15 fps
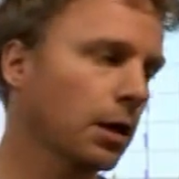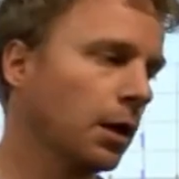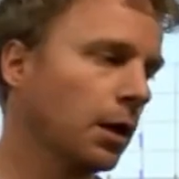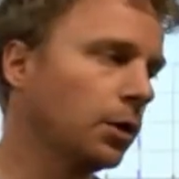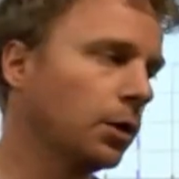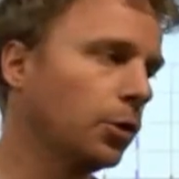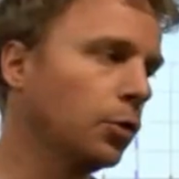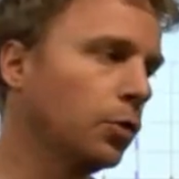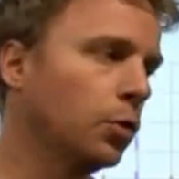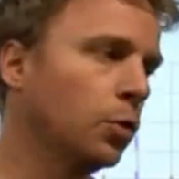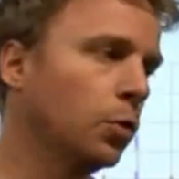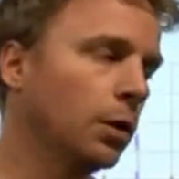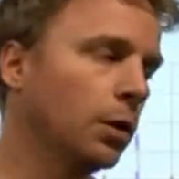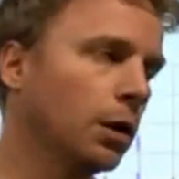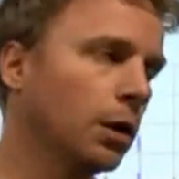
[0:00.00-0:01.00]
you
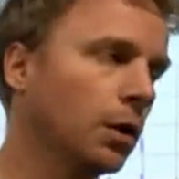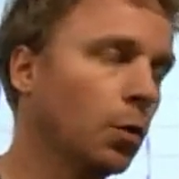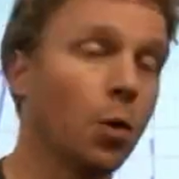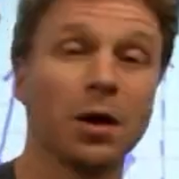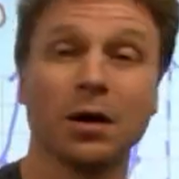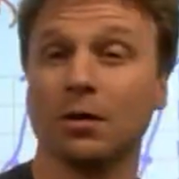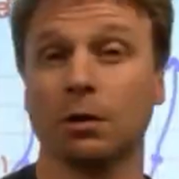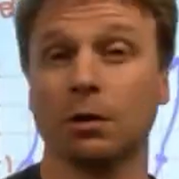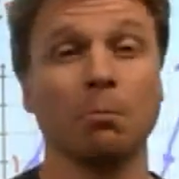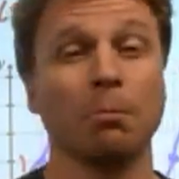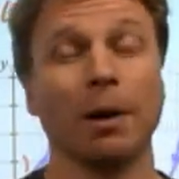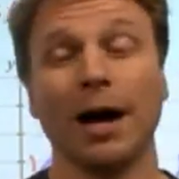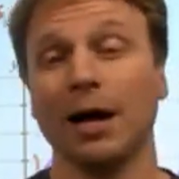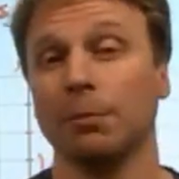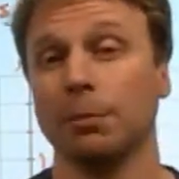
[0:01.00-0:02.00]
want to run
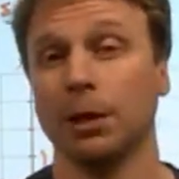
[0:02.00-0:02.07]
by me,